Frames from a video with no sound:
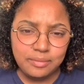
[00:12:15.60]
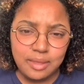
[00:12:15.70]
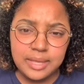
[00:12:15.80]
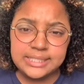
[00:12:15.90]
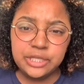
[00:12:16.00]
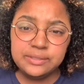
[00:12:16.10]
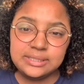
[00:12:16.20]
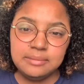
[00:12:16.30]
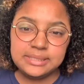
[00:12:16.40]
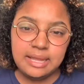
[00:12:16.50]
So
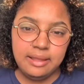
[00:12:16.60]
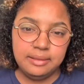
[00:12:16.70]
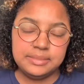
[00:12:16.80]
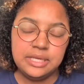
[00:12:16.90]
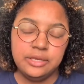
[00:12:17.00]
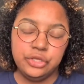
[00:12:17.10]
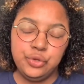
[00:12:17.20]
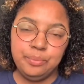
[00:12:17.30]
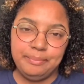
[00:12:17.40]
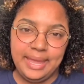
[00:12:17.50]
sometimes you
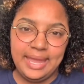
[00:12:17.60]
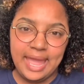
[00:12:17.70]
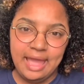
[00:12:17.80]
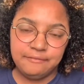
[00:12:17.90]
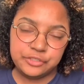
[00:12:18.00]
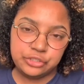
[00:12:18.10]
may have